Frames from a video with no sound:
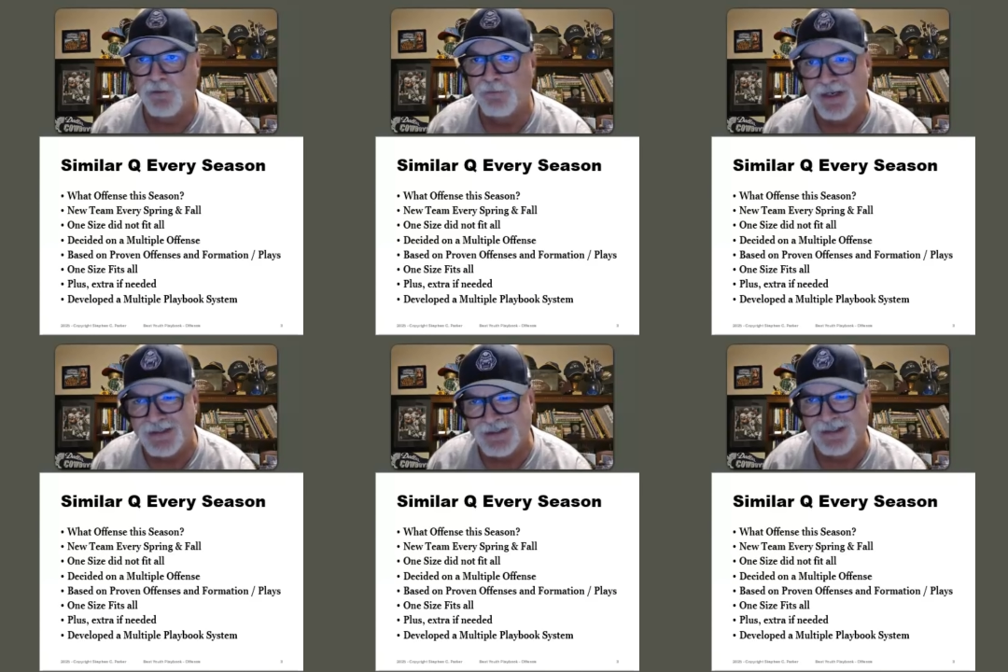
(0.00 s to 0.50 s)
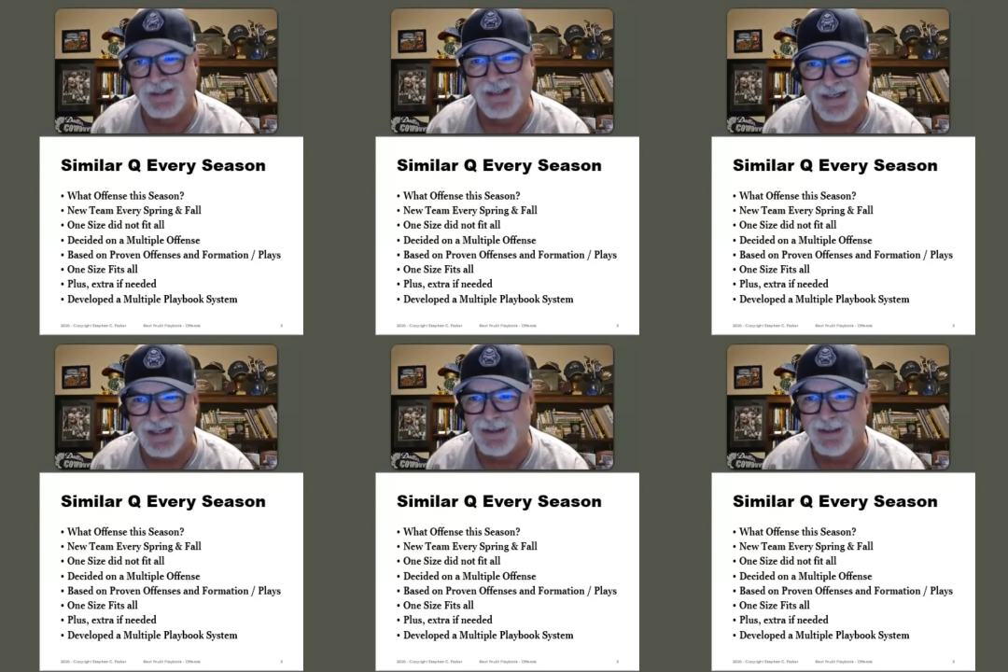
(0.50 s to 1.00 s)
We basically
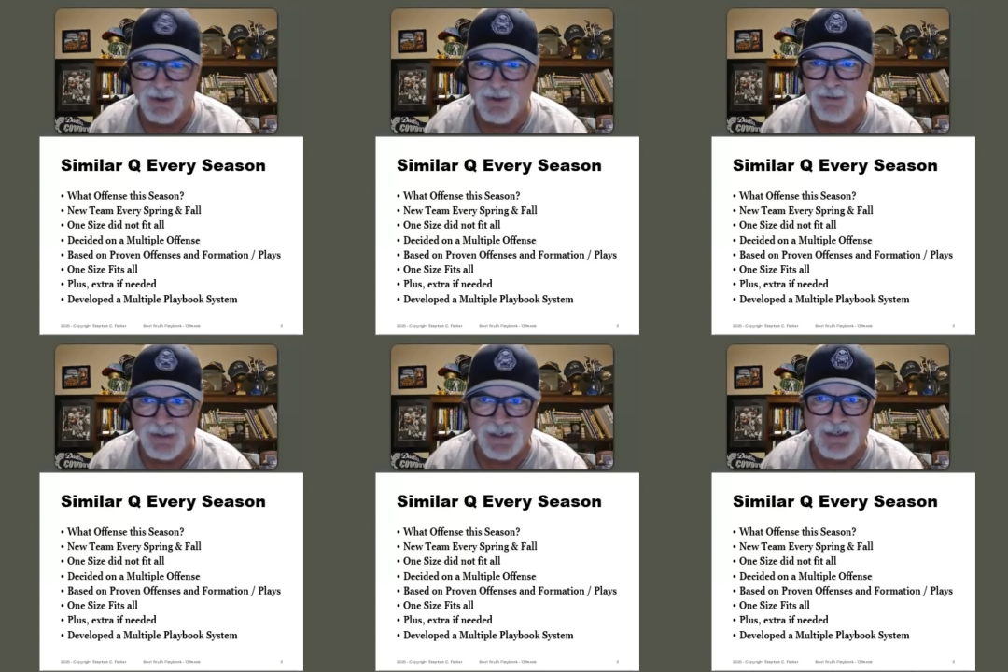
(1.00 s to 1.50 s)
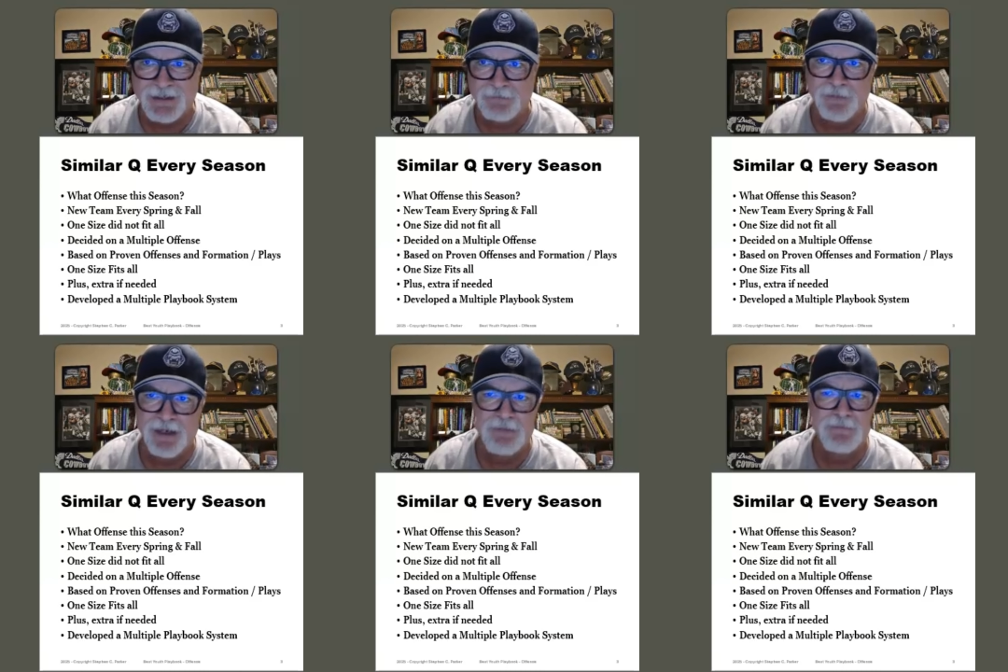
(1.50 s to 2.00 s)
get a new
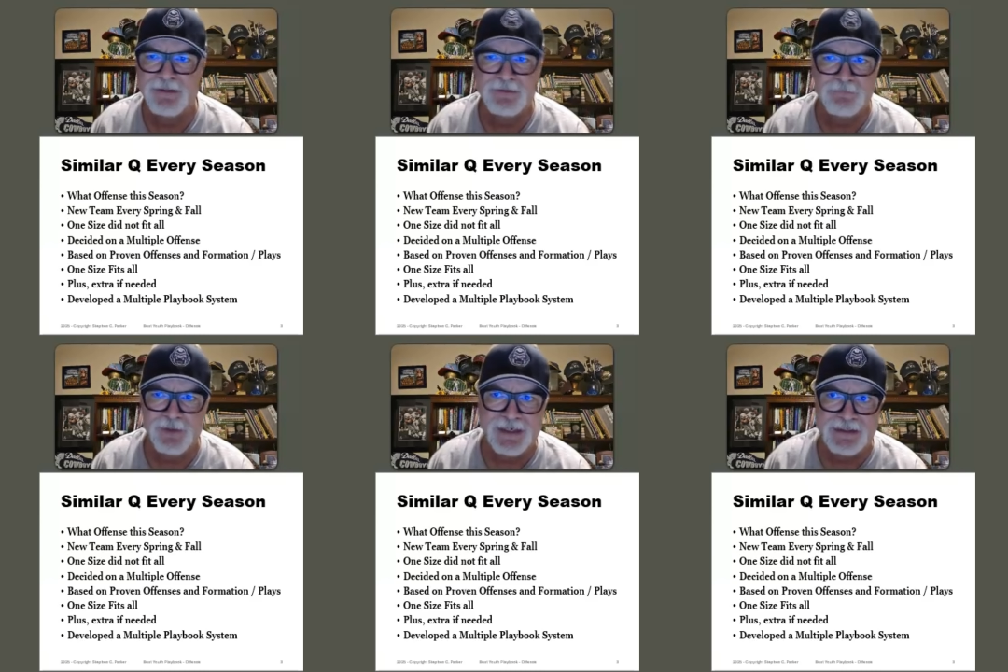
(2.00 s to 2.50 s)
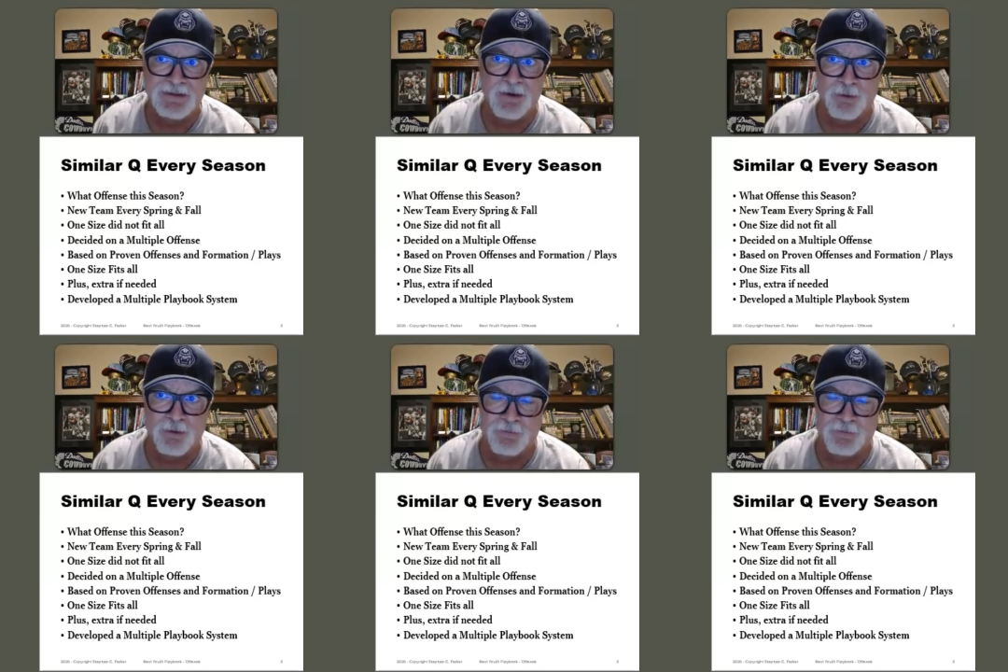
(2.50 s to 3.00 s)
team. Maybe we get to
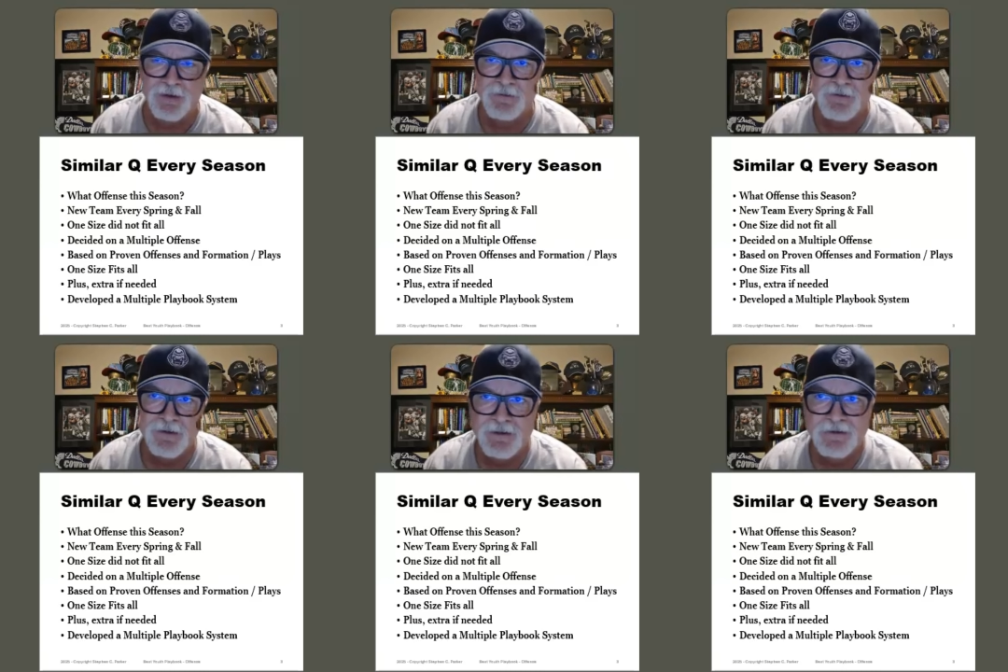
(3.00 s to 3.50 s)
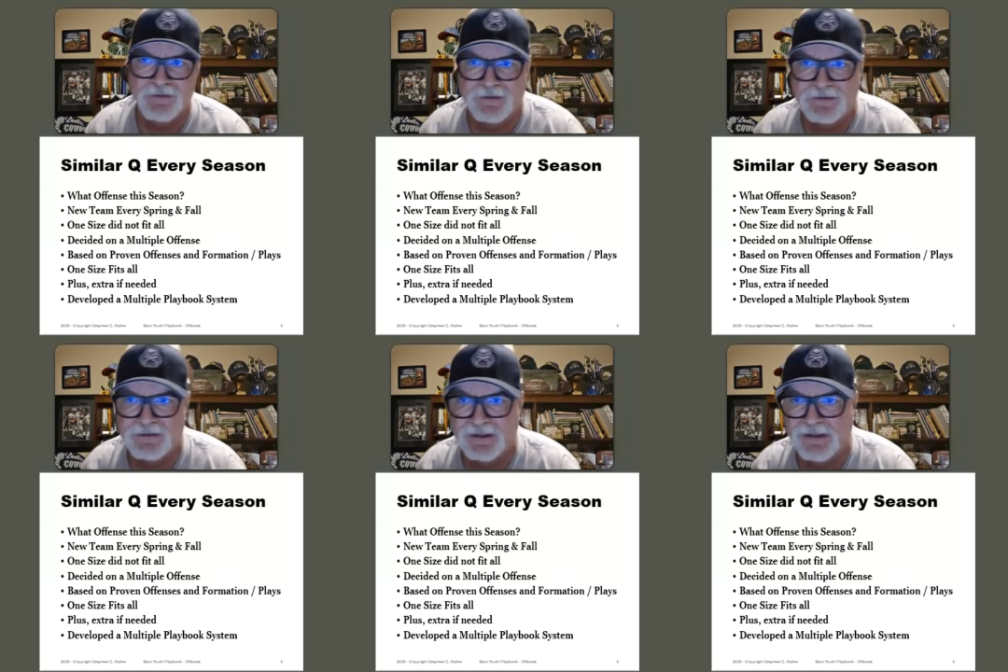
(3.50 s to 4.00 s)
hold 3
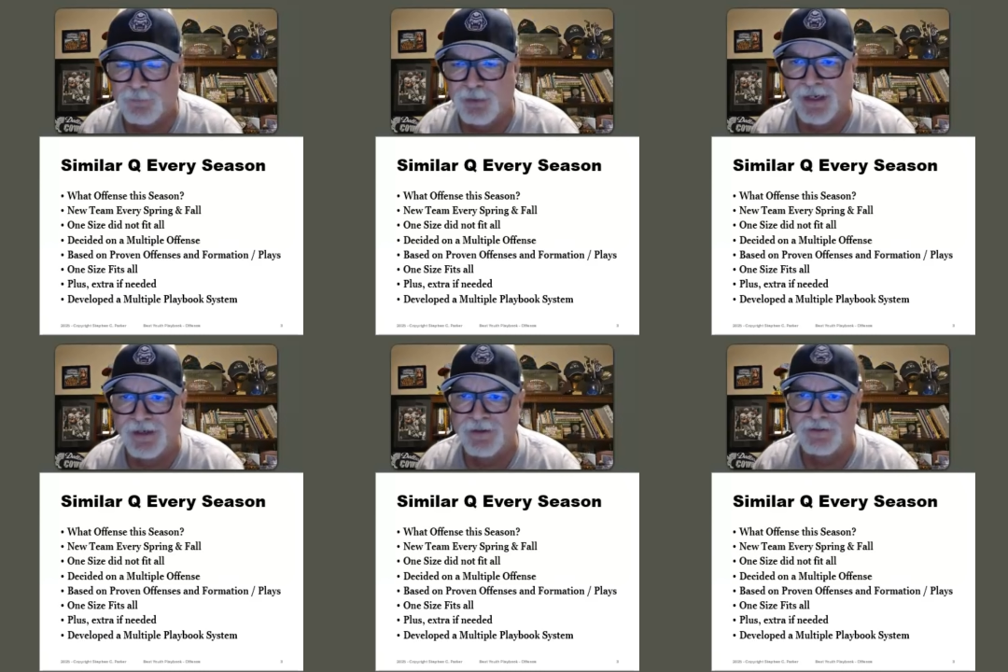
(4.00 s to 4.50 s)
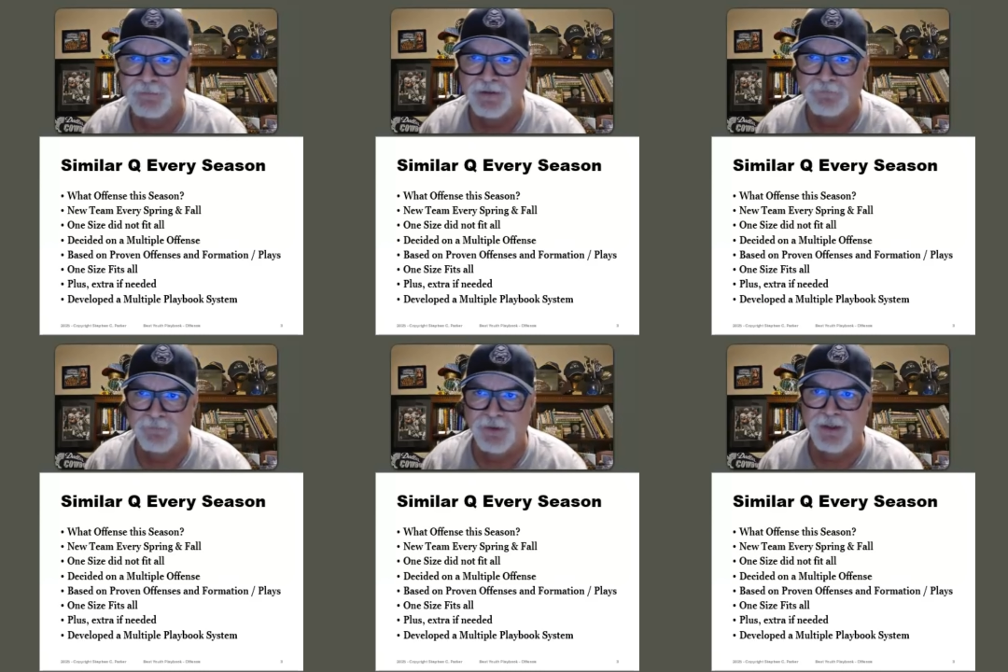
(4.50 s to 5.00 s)
to 6 players,
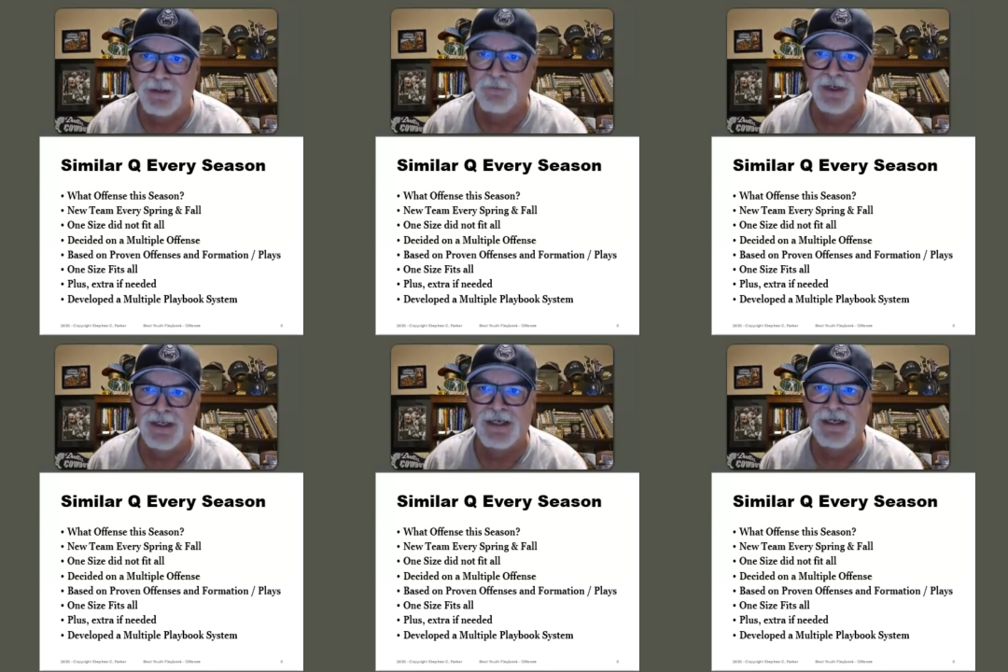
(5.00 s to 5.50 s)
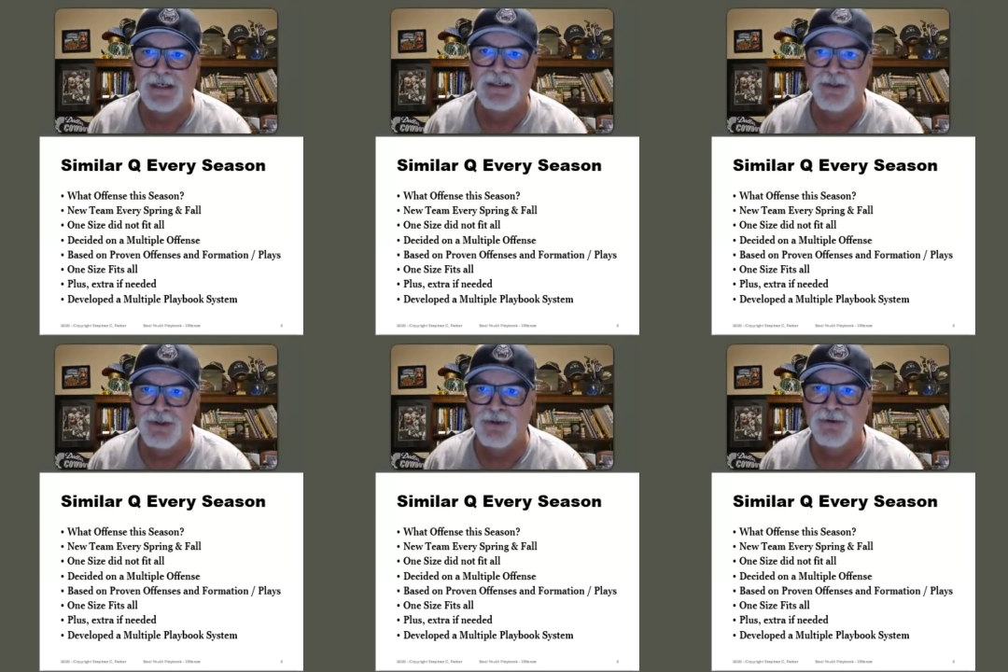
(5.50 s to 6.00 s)
but really we're getting a
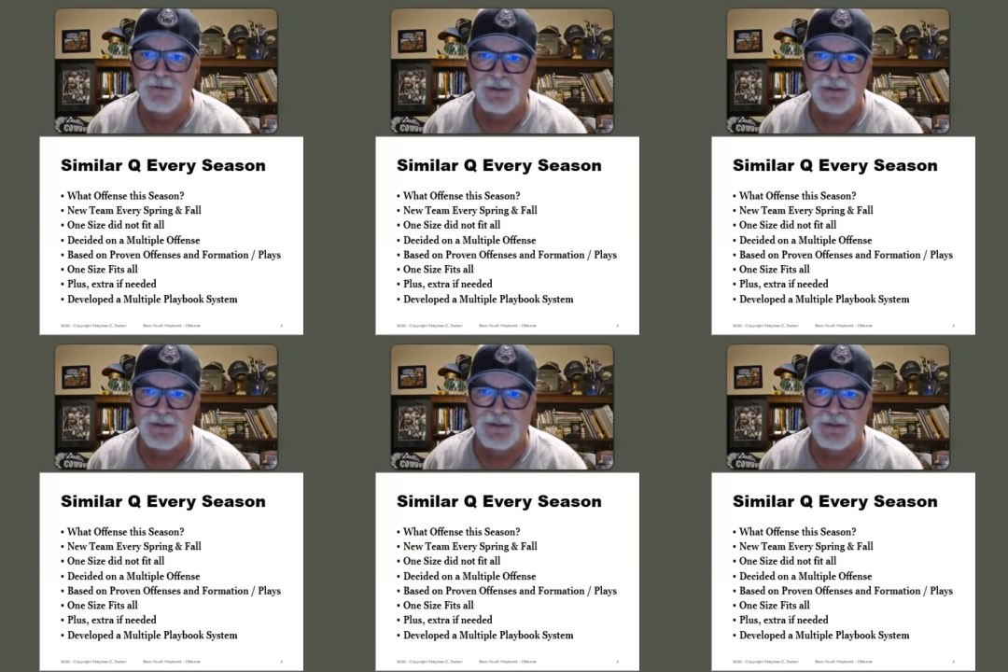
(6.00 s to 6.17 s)
new